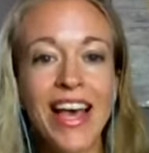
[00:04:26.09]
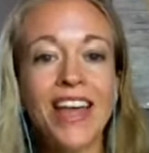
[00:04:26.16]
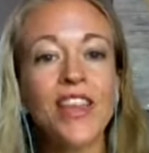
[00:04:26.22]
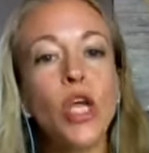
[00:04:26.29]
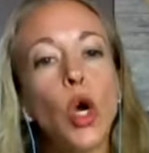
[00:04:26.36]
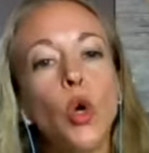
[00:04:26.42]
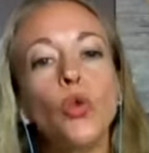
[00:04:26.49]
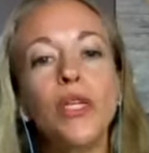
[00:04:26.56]
the
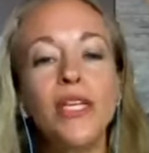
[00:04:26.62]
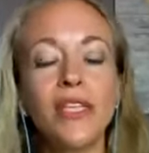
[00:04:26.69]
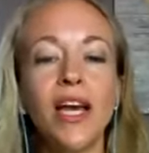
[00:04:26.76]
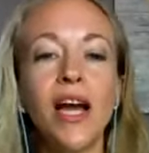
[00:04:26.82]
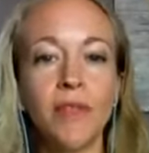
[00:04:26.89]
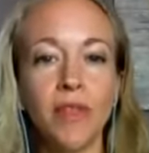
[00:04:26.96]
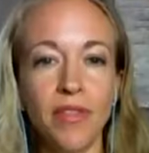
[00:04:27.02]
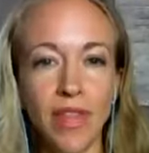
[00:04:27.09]
only
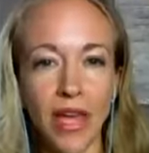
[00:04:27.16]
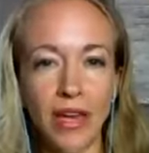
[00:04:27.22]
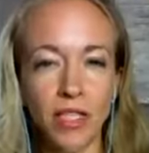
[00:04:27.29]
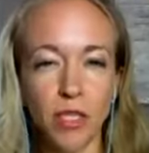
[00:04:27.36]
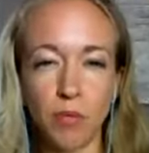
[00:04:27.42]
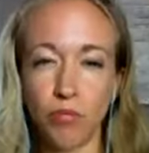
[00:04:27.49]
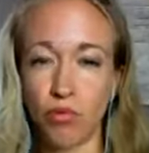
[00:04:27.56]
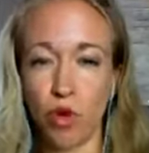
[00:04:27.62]
time that is
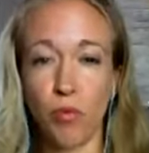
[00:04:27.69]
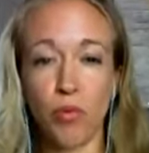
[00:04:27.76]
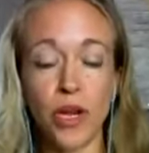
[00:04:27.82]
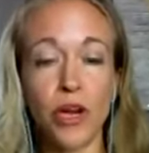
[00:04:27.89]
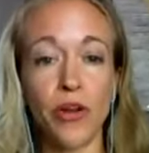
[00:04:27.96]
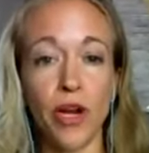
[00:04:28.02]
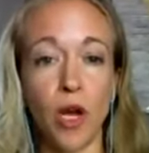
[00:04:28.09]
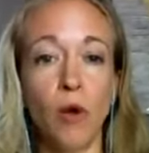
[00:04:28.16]
appropriate
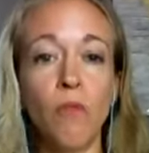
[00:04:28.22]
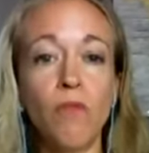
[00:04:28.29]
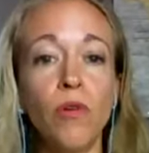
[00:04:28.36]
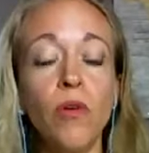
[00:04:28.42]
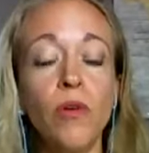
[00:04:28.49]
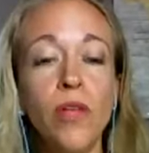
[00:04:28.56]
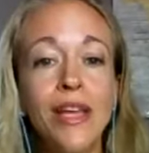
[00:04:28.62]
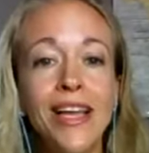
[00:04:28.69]
or
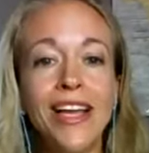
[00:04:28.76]
helpful